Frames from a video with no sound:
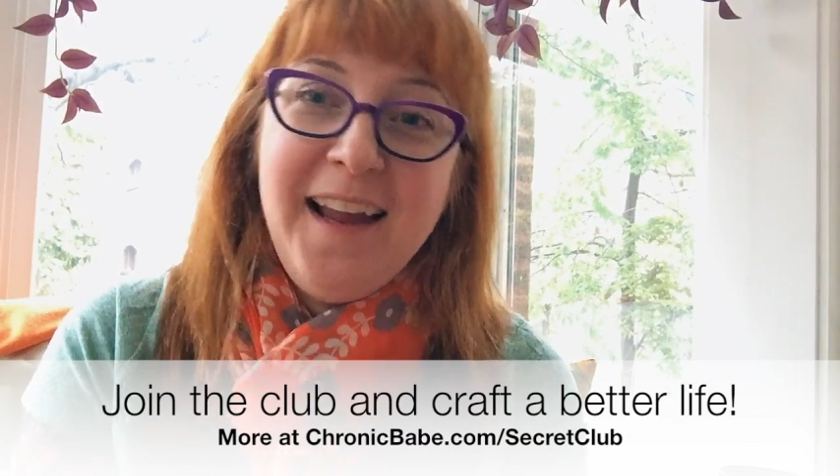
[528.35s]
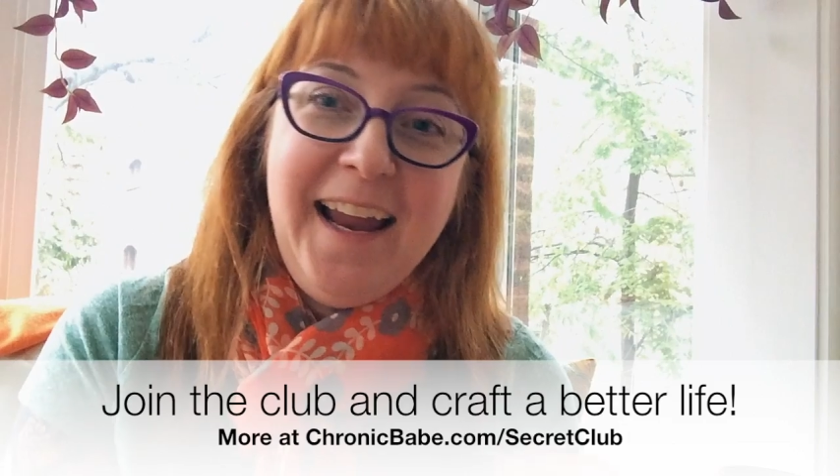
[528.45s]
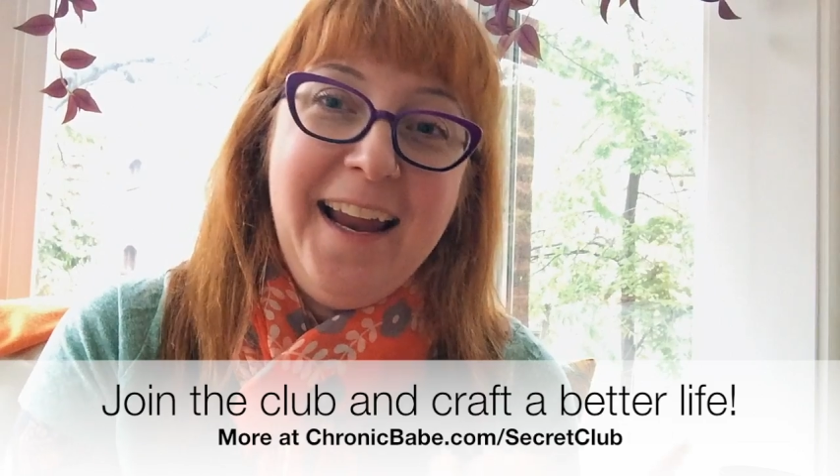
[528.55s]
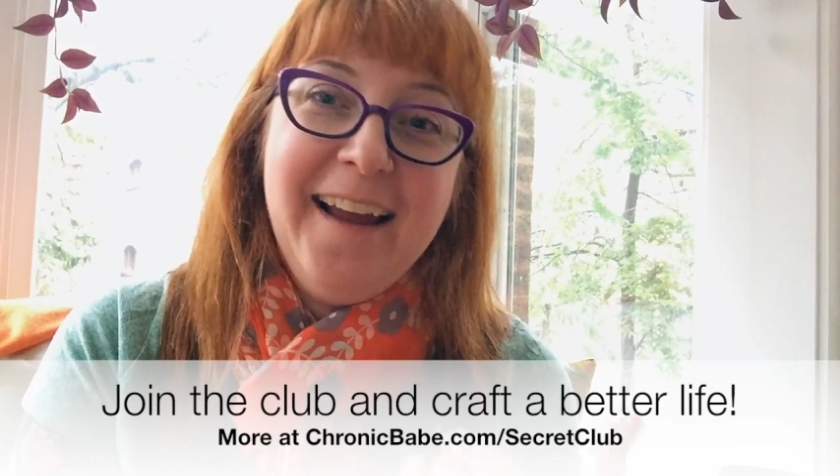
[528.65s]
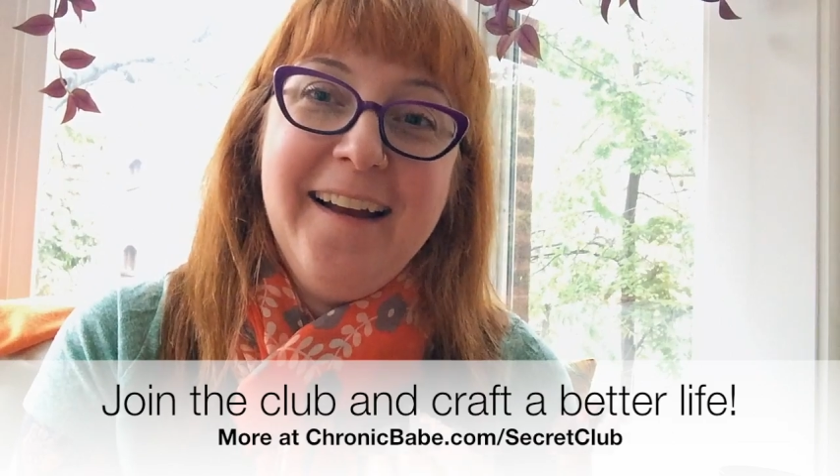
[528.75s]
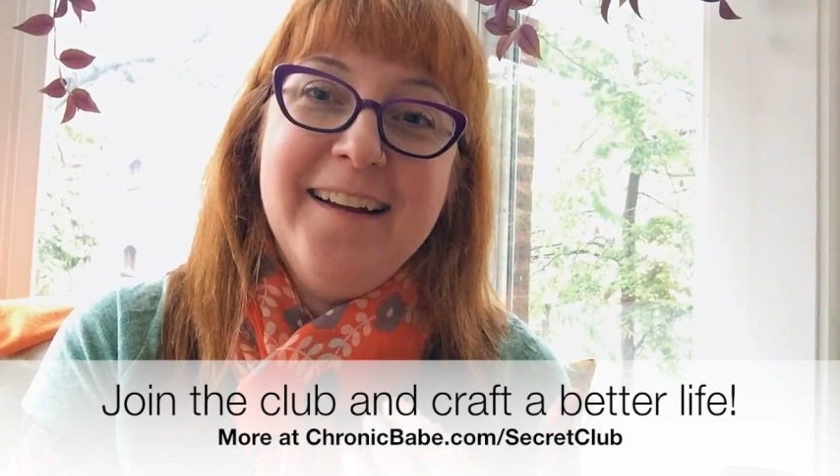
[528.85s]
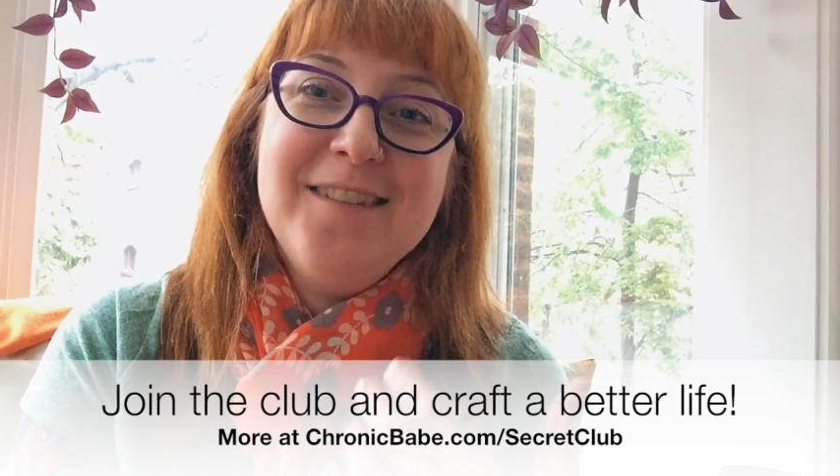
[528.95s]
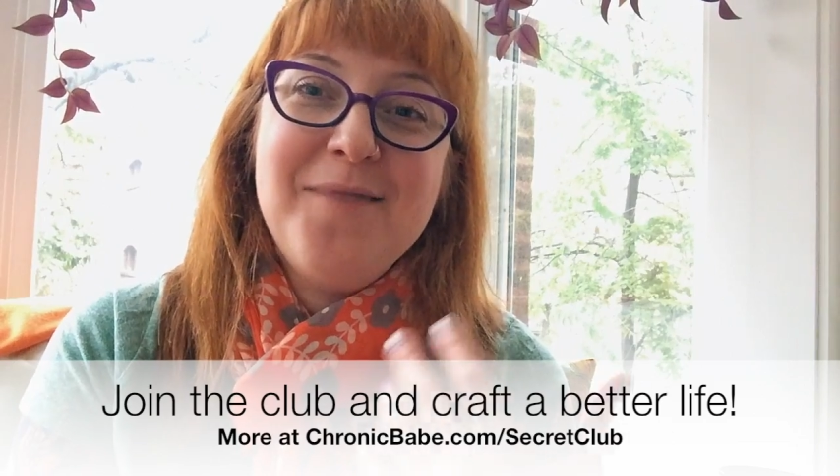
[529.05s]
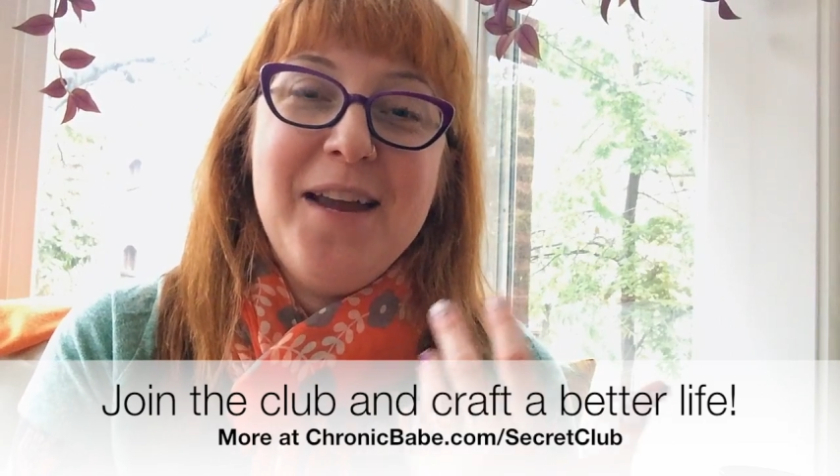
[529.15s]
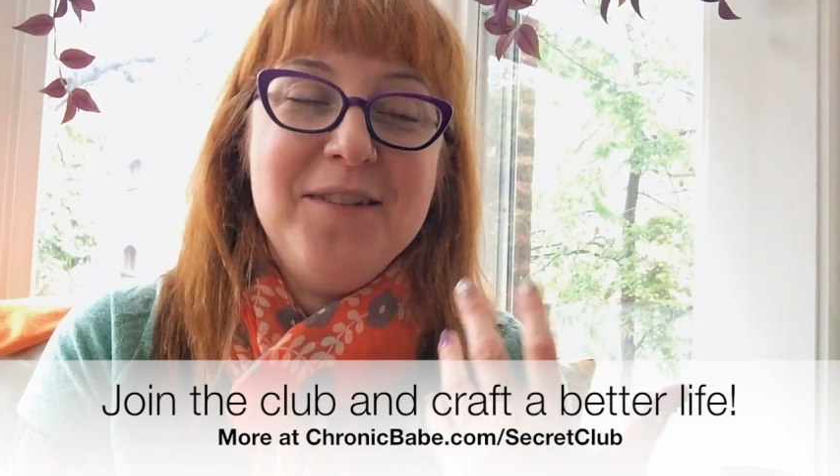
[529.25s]

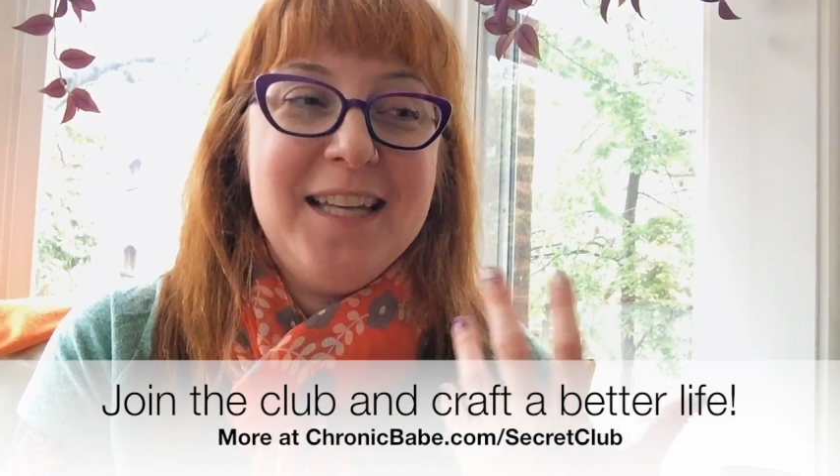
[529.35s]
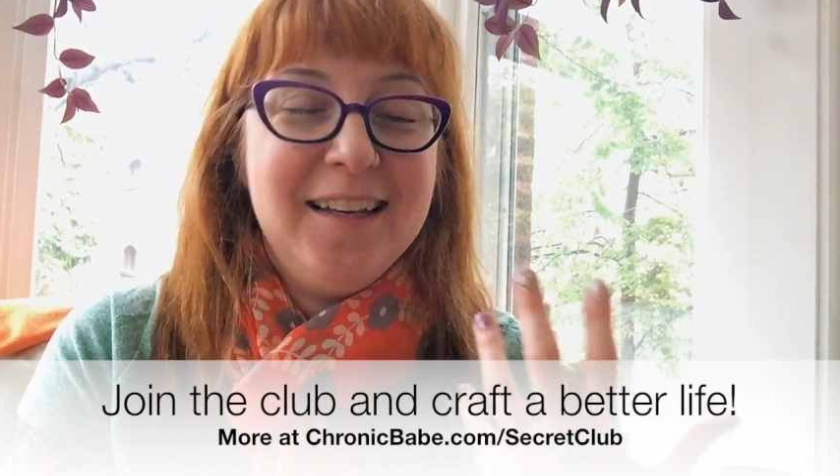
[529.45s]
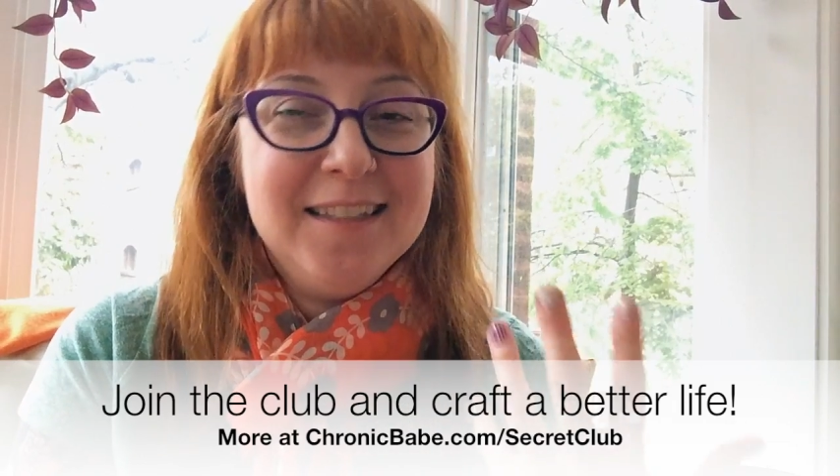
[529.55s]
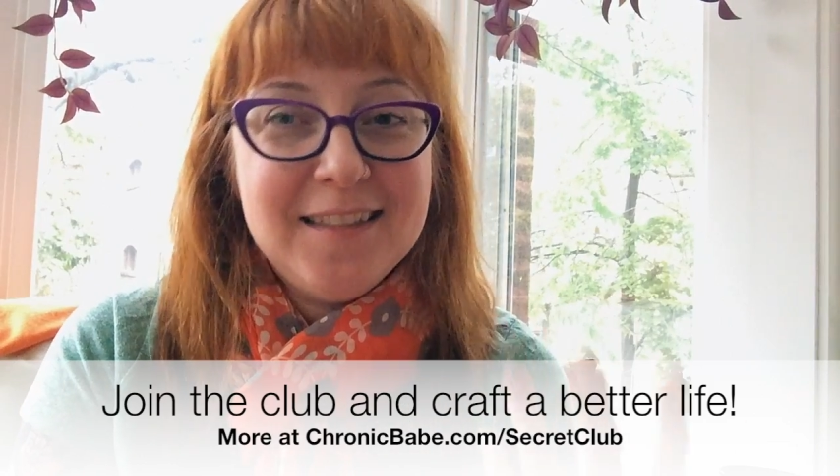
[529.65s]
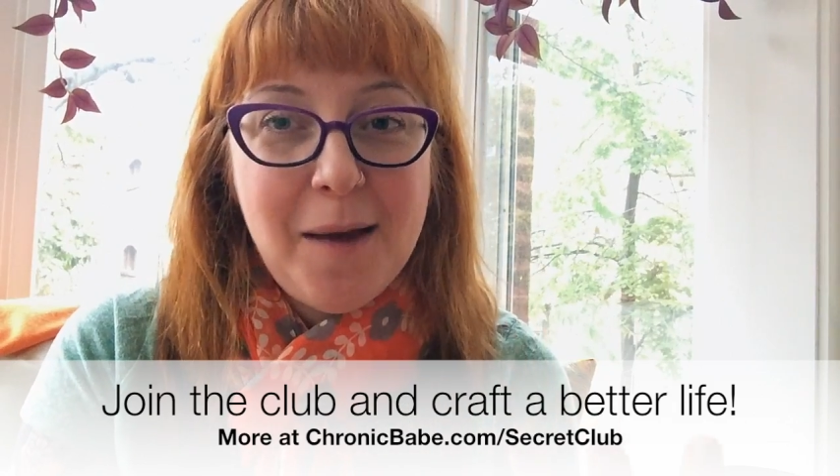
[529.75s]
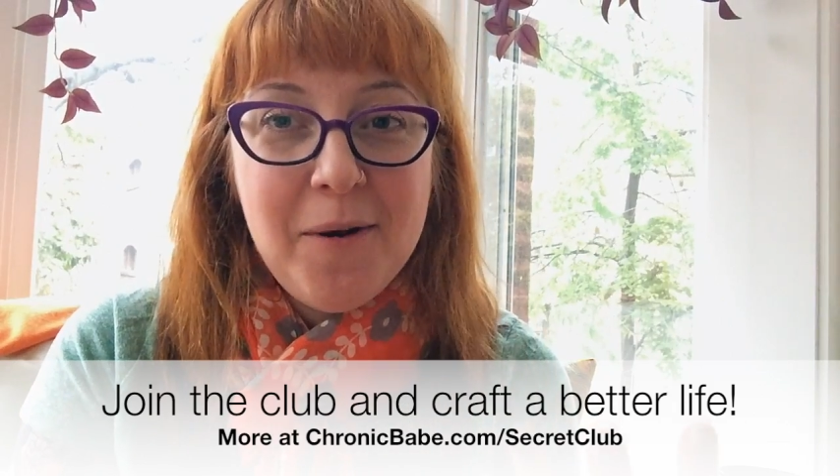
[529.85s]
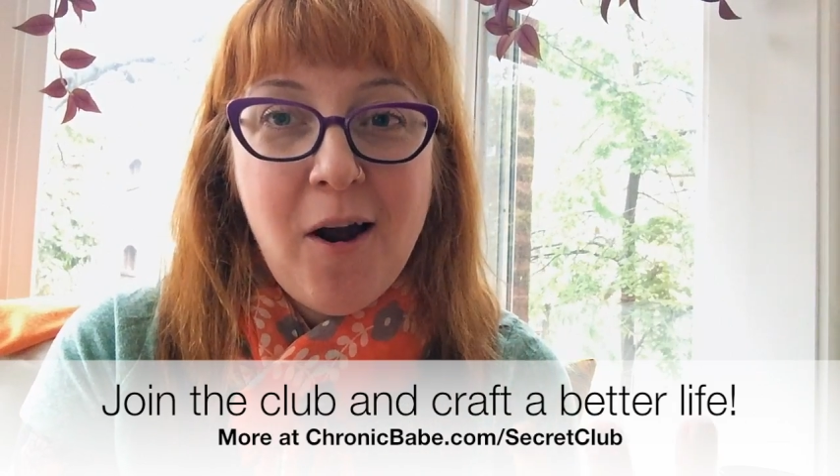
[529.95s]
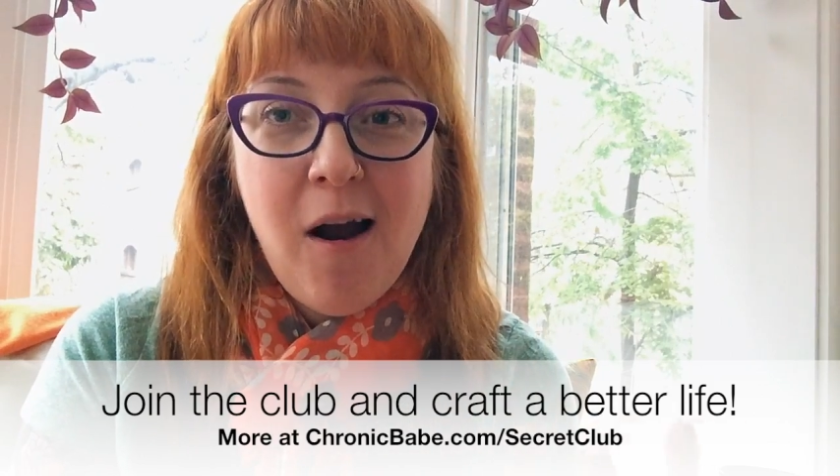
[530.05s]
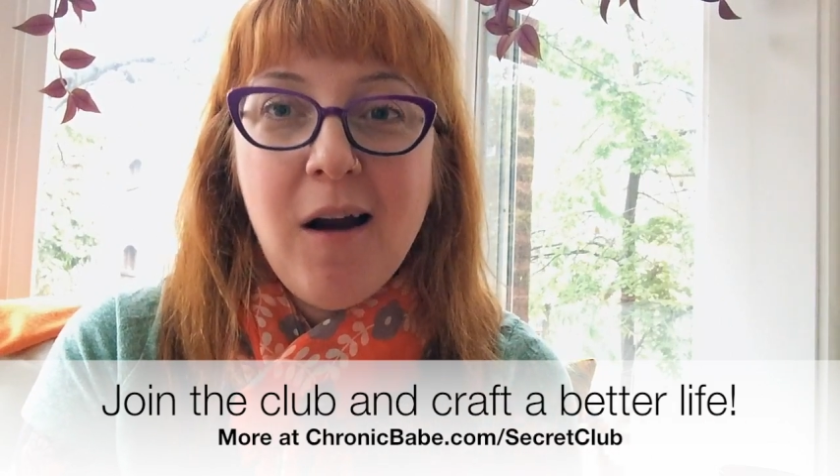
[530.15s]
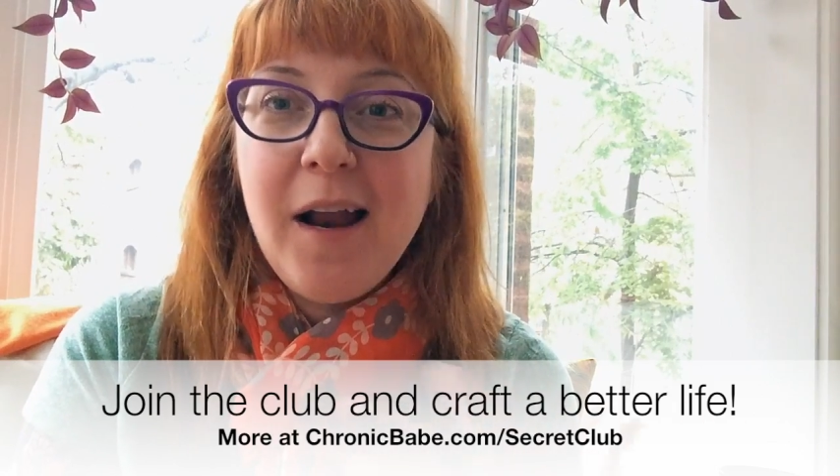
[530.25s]
And we have a
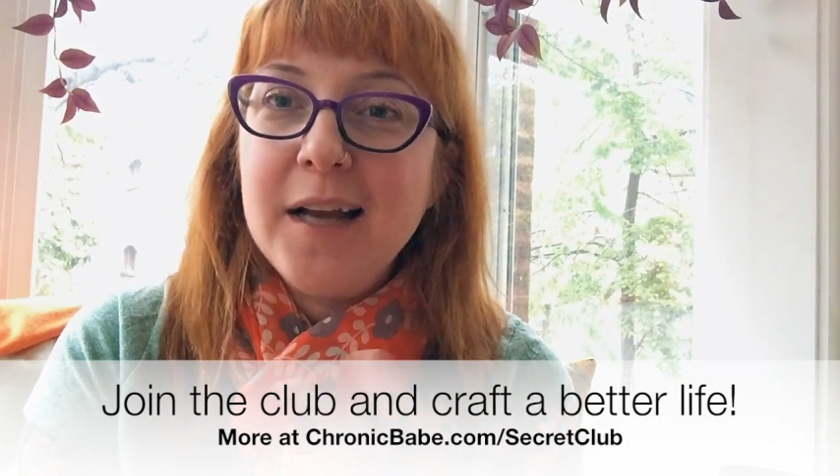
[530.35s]
teleseminar,